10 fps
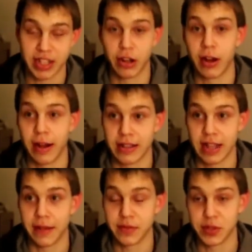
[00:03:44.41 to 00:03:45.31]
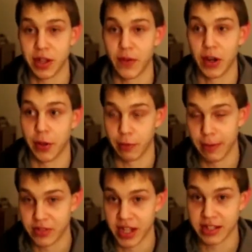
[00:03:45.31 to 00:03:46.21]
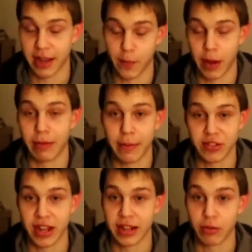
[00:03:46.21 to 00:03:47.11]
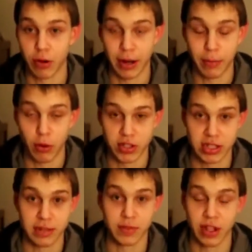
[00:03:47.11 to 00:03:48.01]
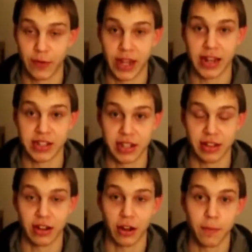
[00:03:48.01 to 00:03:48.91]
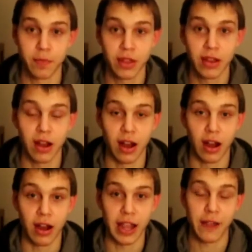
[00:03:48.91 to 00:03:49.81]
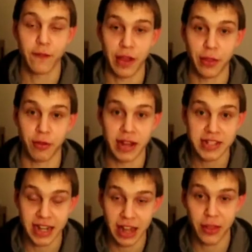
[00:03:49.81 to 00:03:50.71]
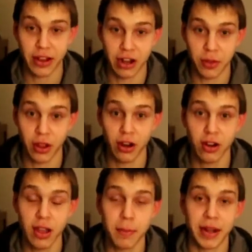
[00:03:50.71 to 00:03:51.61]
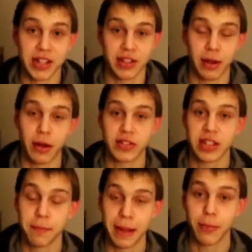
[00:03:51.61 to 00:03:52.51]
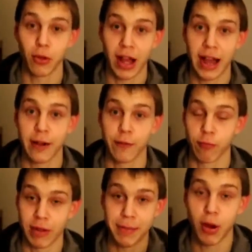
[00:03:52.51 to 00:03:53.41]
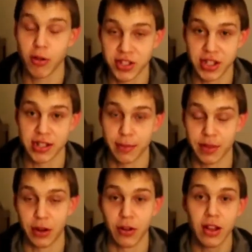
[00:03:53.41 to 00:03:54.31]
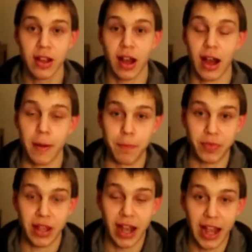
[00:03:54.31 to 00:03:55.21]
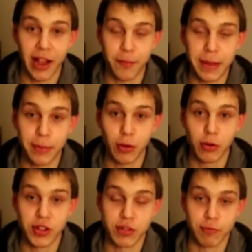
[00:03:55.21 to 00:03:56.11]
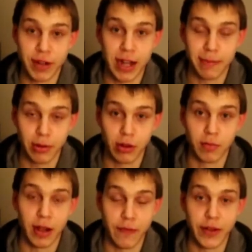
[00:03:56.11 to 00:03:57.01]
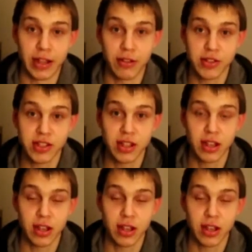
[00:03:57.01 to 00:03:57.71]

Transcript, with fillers: I know how I have some stuff on other websites. I have my website where I posted some stuff against Denlinger. If there is anything on there, because some people have reposted some, you know, I have people who just re-upload my videos.